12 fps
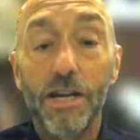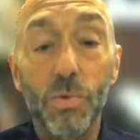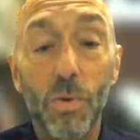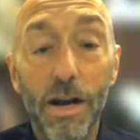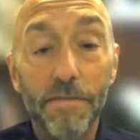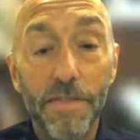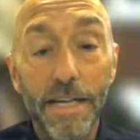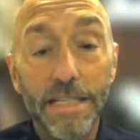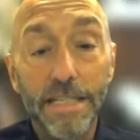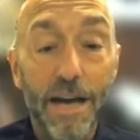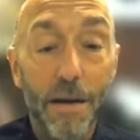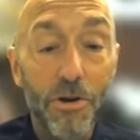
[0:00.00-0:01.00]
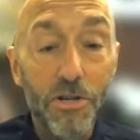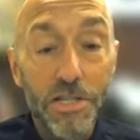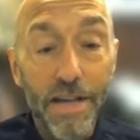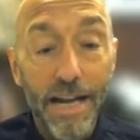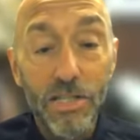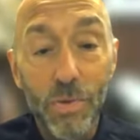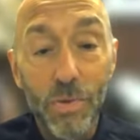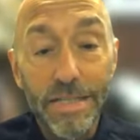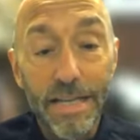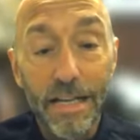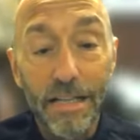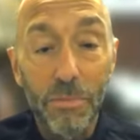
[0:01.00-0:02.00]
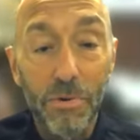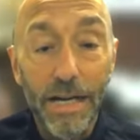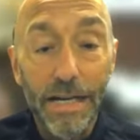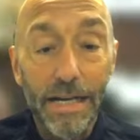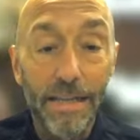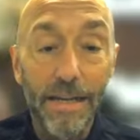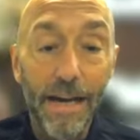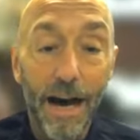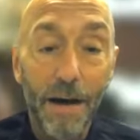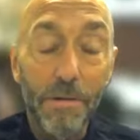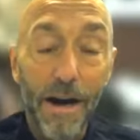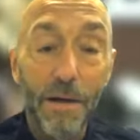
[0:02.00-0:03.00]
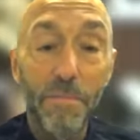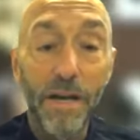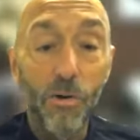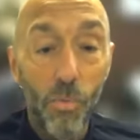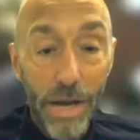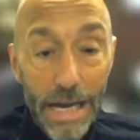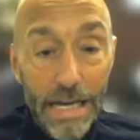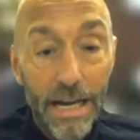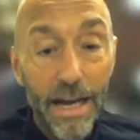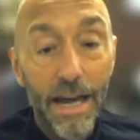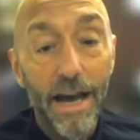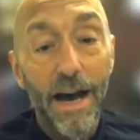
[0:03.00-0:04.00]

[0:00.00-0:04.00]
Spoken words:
is one of the summer saints we celebrate in the upcoming week.